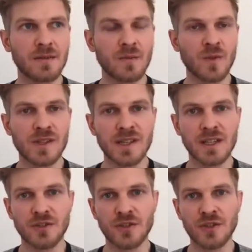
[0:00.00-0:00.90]
was
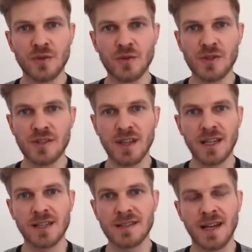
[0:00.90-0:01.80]
introduced
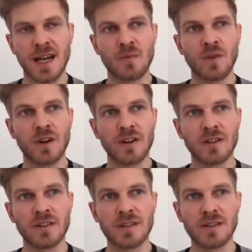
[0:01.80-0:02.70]
at a time
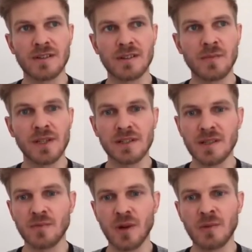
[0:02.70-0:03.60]
where the
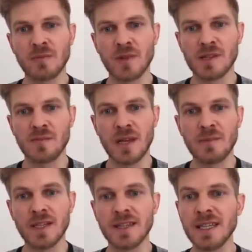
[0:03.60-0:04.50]
stability problem was
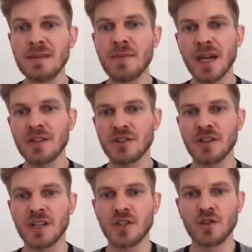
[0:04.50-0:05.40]
maybe the major
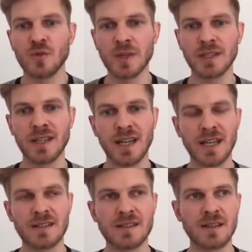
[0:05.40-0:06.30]
issue with
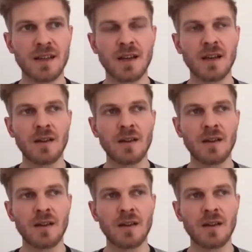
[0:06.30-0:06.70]
GANs.